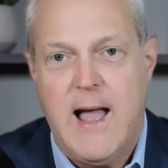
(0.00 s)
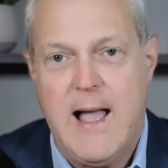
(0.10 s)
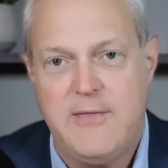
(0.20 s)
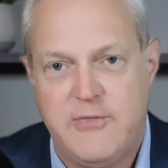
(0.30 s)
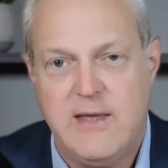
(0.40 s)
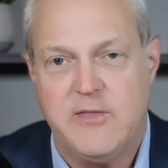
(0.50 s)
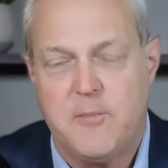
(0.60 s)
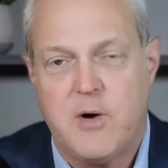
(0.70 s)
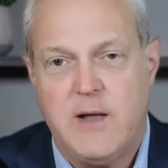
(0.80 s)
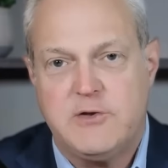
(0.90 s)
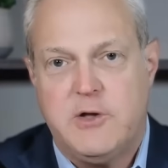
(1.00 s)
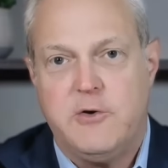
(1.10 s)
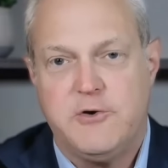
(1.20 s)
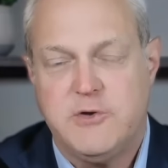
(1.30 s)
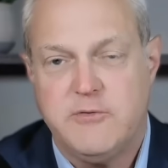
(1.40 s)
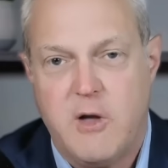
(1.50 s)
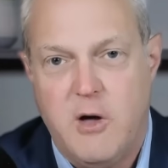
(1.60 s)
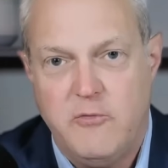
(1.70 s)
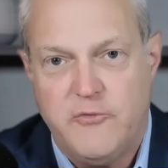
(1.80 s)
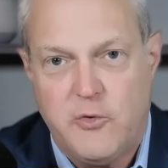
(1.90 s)
think the prosecutor should have
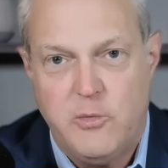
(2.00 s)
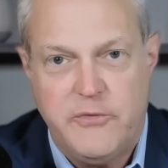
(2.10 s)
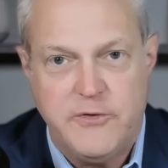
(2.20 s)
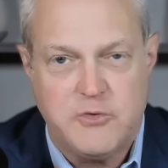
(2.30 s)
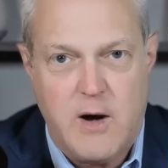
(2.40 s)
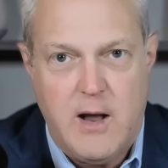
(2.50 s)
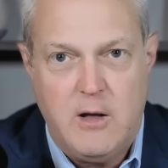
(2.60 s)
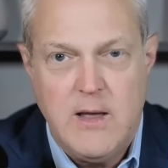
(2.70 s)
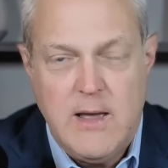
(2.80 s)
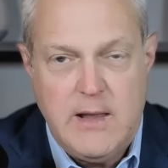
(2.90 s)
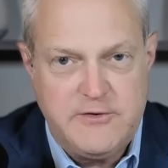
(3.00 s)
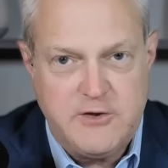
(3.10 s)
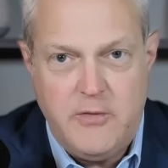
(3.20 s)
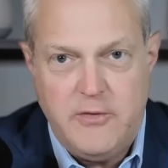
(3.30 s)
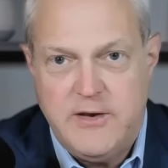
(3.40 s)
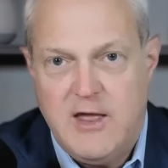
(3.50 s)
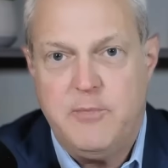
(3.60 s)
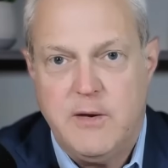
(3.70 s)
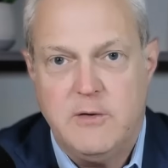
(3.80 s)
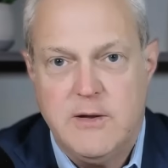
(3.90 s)
gone forward with the trial and sought the death
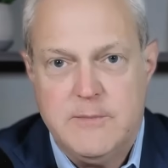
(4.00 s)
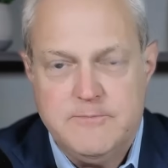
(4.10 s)
penalty.